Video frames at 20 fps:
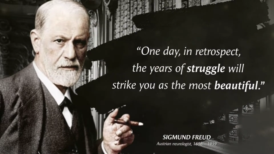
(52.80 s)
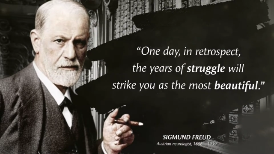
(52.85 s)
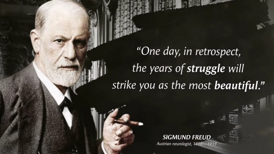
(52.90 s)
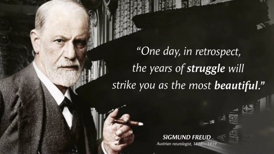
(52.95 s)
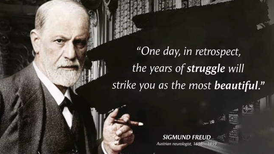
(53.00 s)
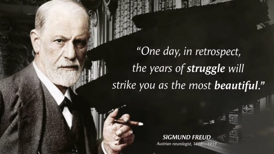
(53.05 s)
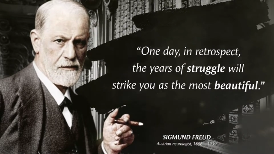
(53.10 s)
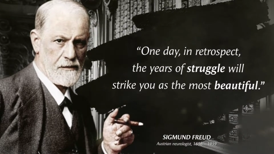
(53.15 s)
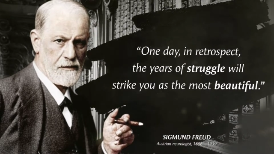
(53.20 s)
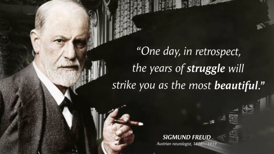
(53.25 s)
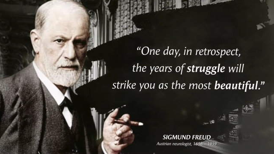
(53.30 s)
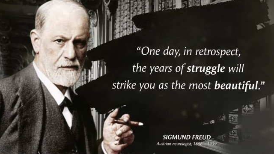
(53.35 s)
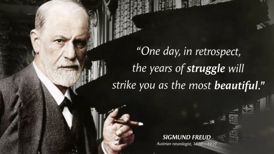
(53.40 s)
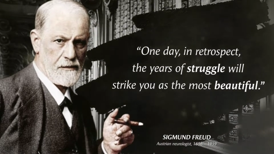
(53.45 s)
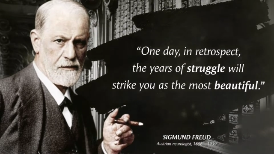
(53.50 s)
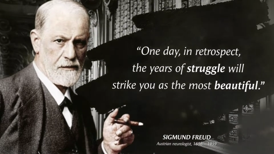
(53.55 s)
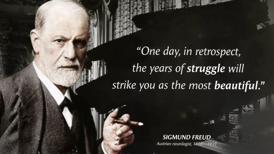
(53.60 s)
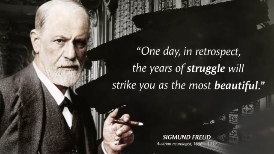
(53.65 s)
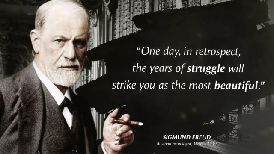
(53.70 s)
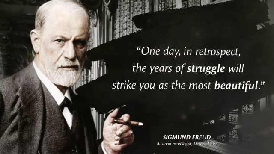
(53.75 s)

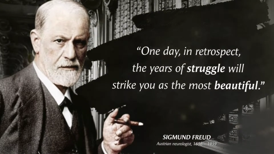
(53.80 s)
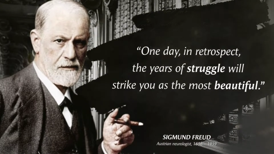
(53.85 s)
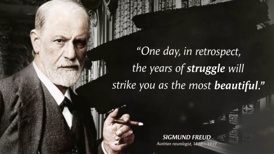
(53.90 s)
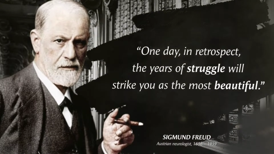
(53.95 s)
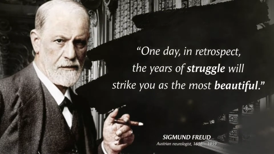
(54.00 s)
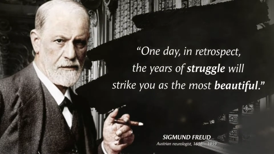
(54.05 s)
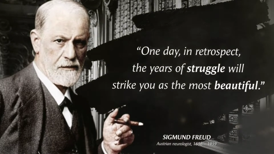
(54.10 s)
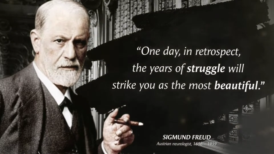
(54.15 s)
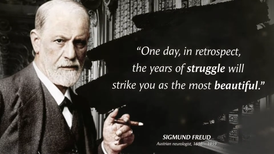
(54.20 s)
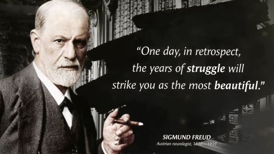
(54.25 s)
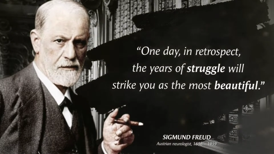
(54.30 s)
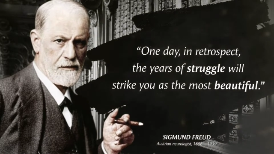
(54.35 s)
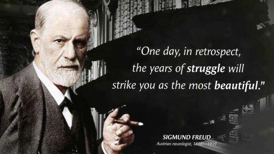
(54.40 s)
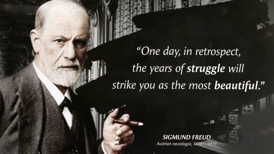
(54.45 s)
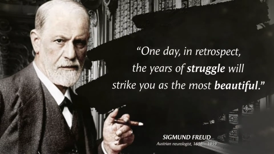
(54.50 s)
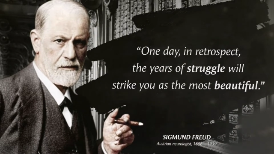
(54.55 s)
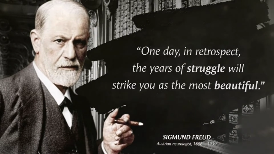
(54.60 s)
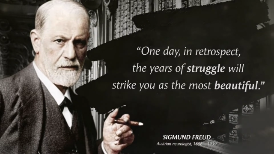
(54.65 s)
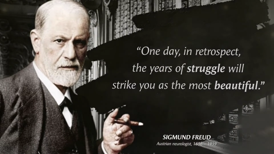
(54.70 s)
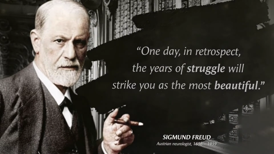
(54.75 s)

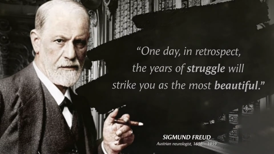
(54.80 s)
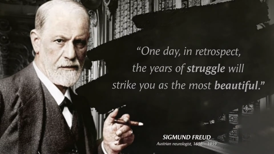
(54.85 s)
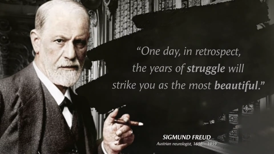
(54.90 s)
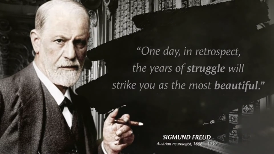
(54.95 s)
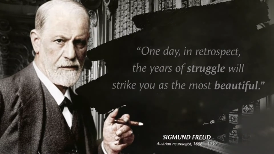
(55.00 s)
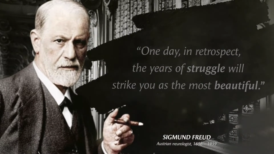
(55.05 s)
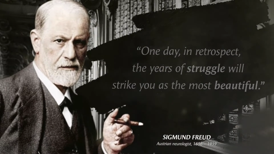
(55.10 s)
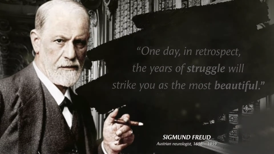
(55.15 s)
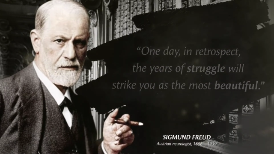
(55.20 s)
Nothing is said.